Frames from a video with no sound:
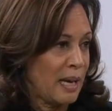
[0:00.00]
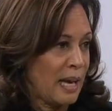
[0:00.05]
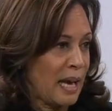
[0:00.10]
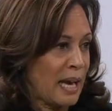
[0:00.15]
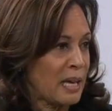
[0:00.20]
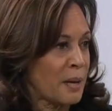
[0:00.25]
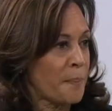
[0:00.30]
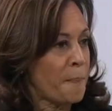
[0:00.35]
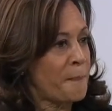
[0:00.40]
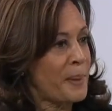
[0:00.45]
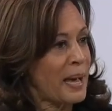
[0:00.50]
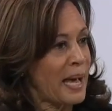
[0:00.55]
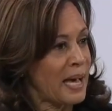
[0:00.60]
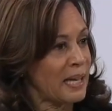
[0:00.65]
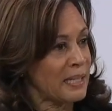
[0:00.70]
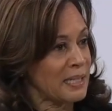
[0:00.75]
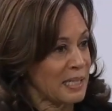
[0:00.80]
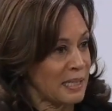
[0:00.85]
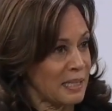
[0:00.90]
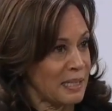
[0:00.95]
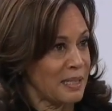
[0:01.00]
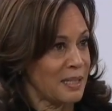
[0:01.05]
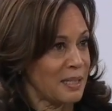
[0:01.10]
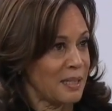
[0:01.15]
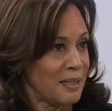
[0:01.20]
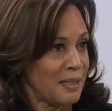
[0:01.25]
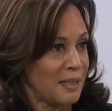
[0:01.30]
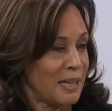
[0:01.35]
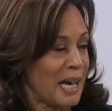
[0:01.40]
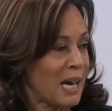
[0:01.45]
and abandoned
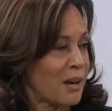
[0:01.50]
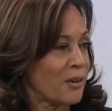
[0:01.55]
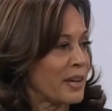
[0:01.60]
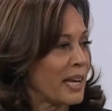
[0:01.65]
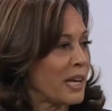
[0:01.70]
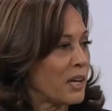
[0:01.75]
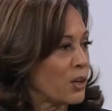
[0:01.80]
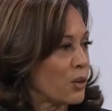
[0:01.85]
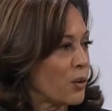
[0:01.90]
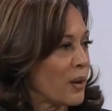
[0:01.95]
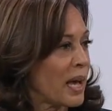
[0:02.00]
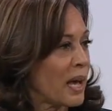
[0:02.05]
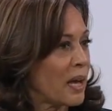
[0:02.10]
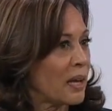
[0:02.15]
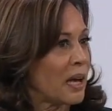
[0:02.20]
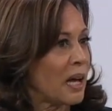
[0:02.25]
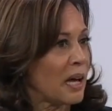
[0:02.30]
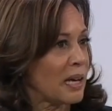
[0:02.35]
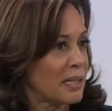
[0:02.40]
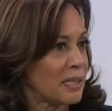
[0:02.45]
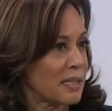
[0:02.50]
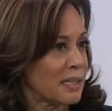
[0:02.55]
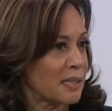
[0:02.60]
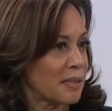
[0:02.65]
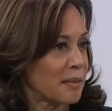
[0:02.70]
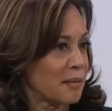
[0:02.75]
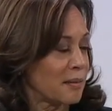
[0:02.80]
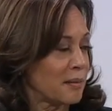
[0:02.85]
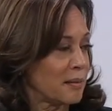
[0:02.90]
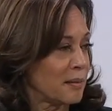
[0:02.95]
our NATO allies,